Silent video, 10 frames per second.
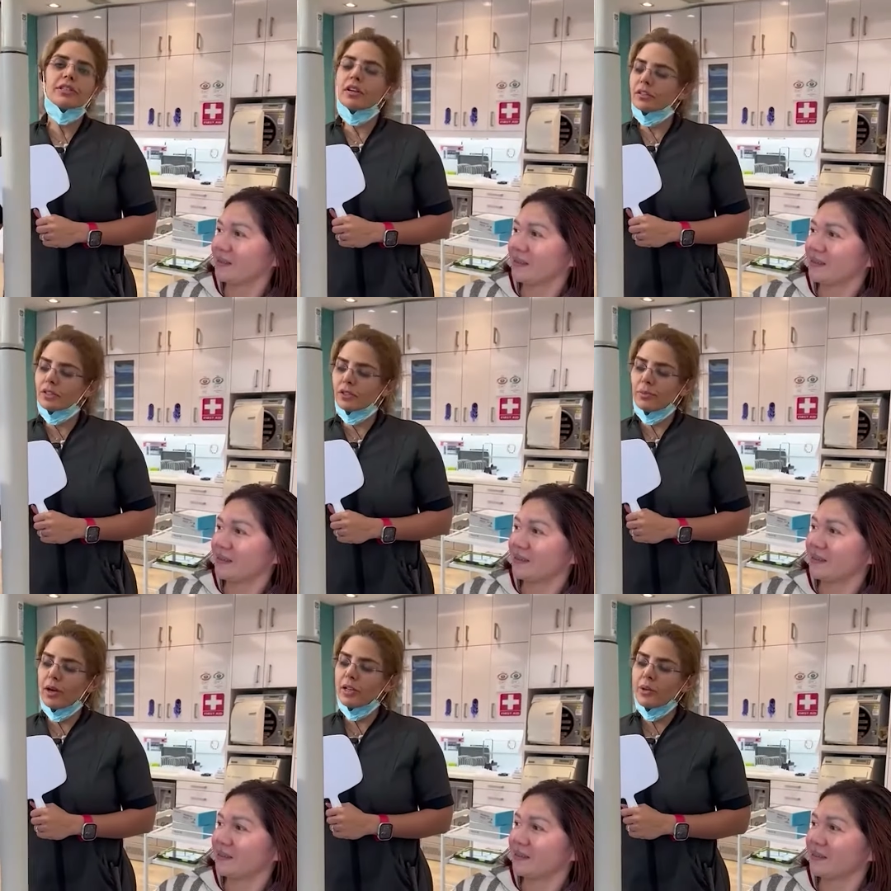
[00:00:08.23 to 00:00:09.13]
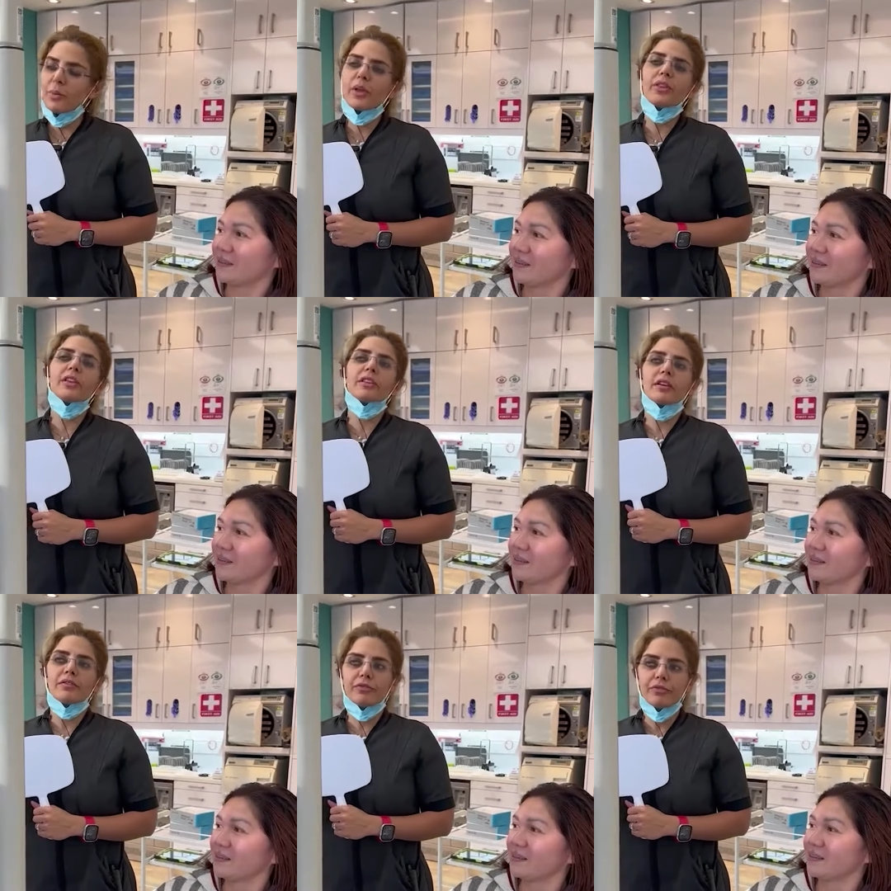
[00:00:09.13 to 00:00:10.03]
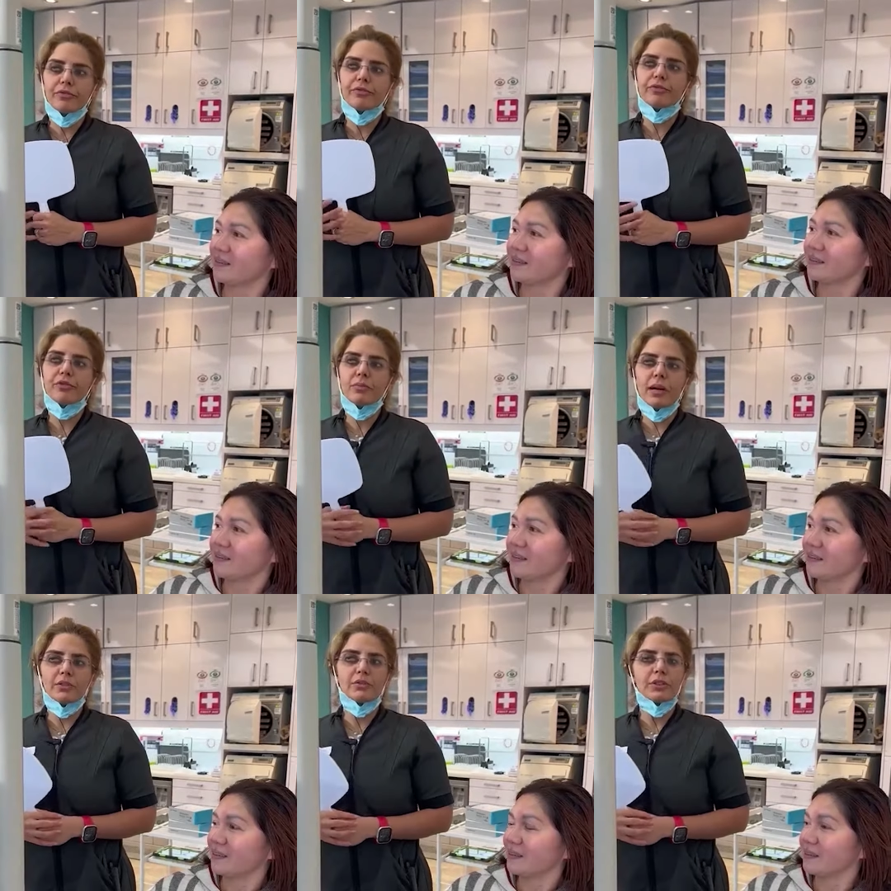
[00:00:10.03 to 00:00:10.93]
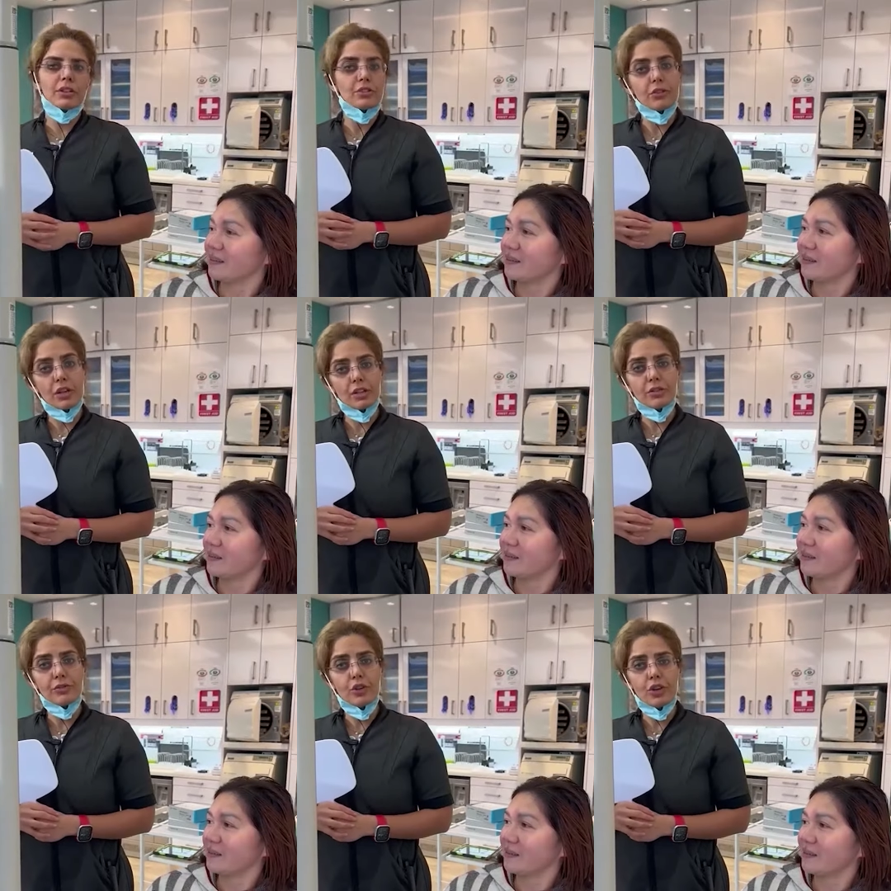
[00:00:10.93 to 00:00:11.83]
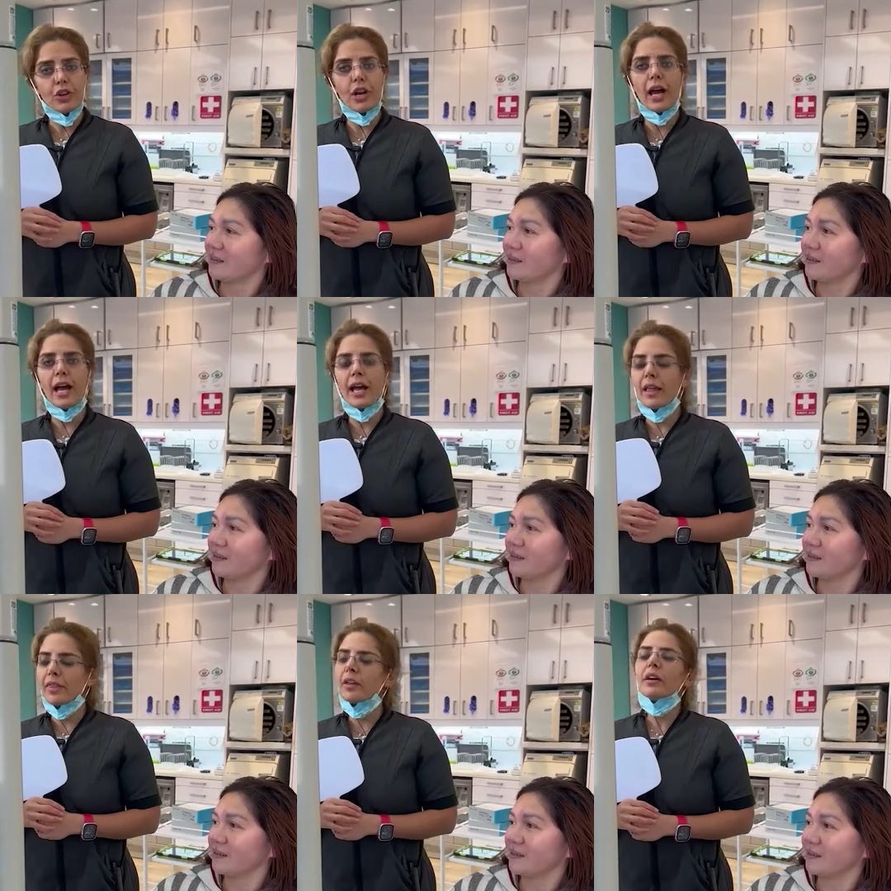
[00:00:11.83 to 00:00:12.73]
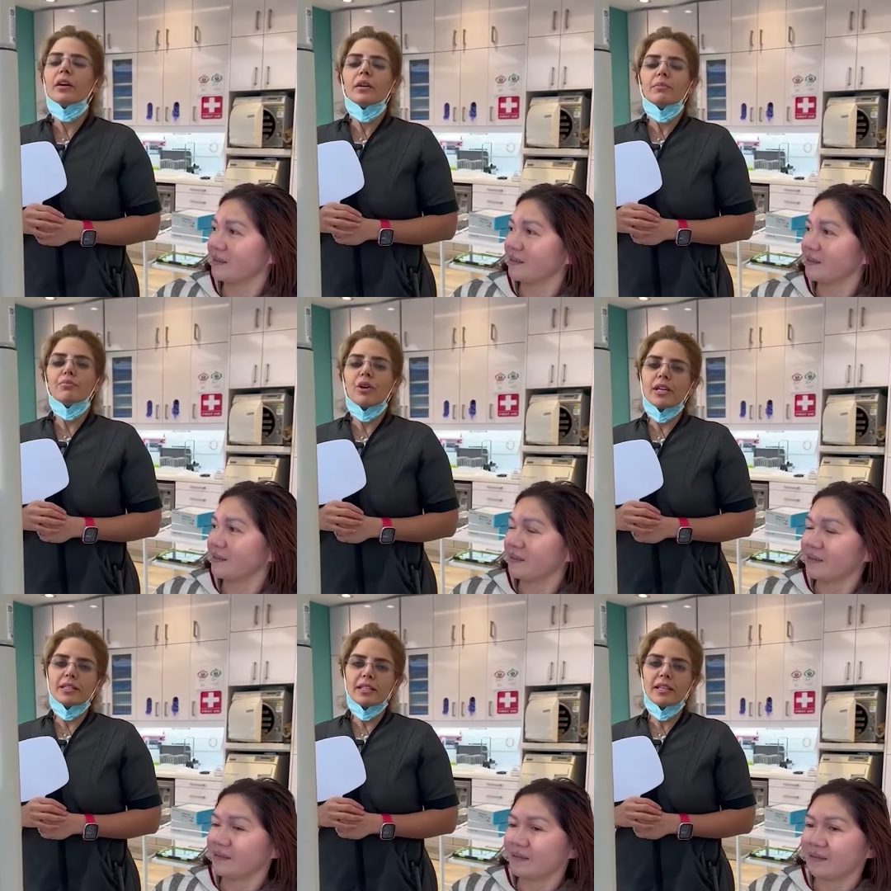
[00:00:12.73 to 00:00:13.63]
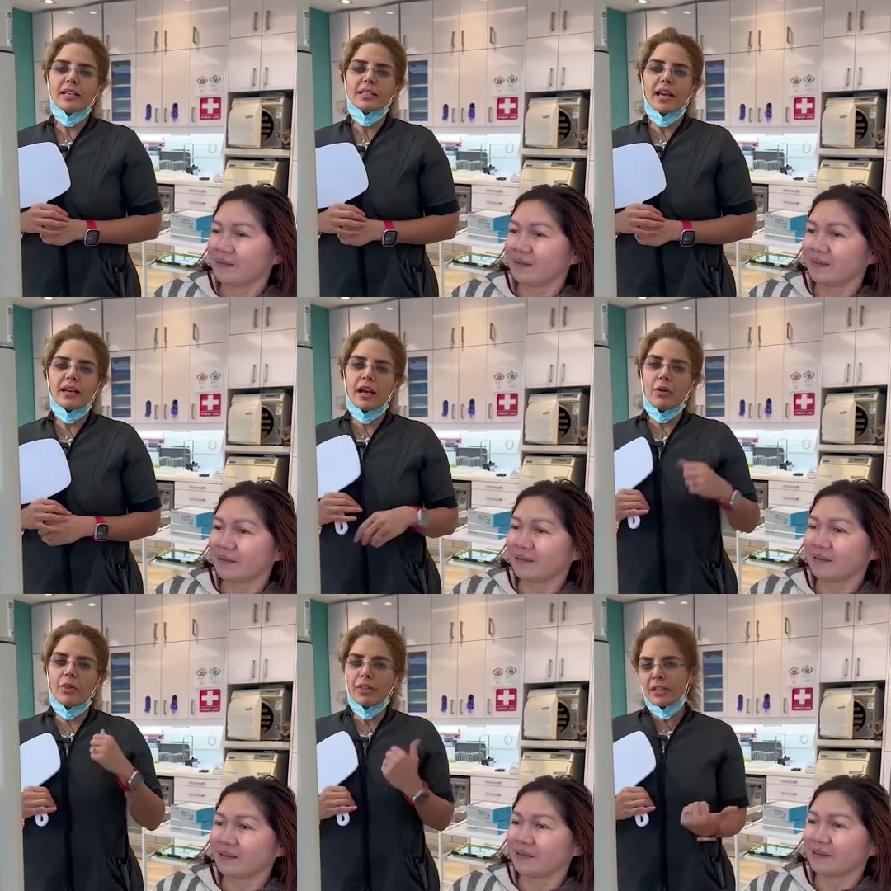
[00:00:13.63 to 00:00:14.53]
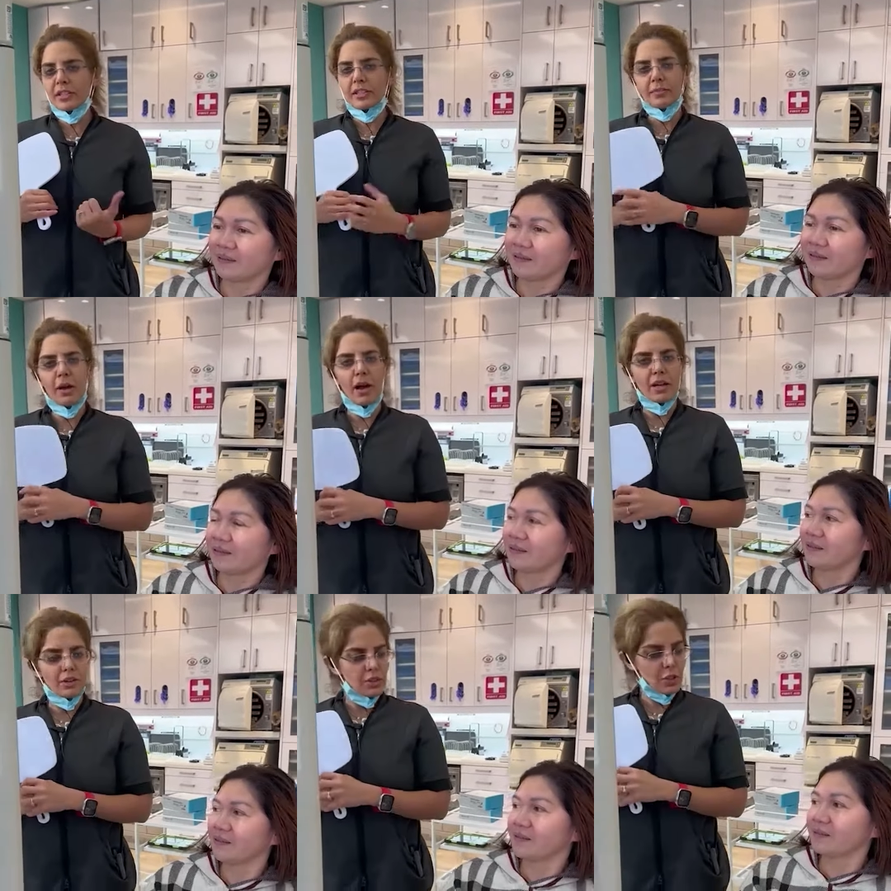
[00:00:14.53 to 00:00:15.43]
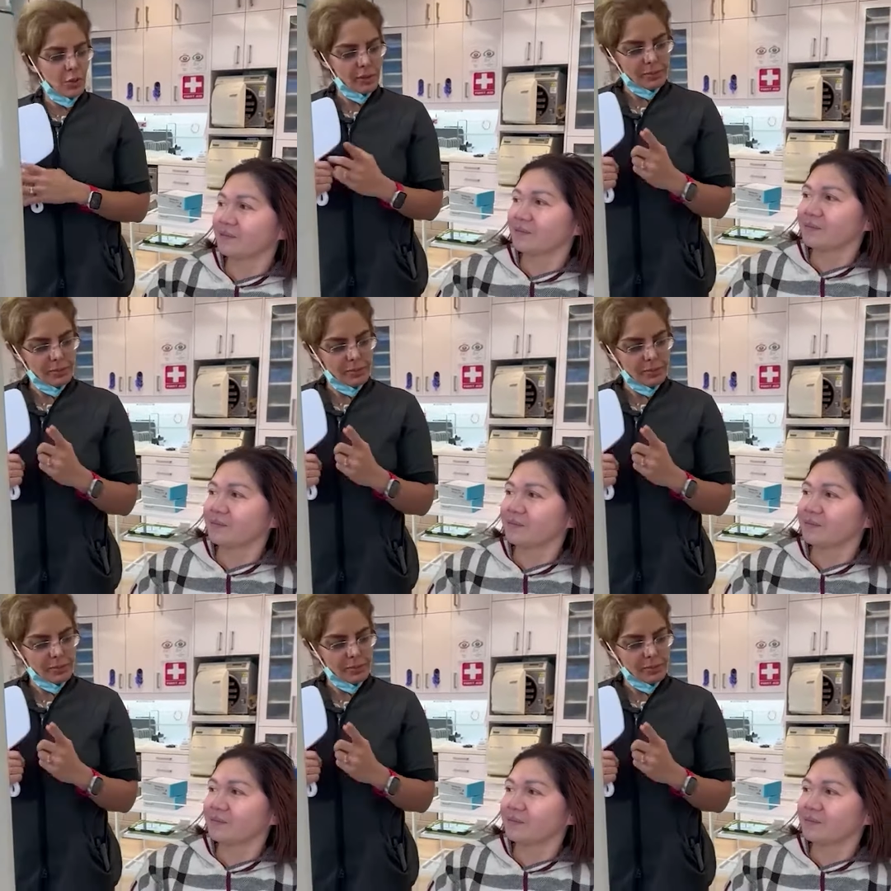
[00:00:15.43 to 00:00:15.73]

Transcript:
Speaker 1: Dr. Orbani, we did a full mouth reconstruction for her and braces. And now this is the smile. Show them the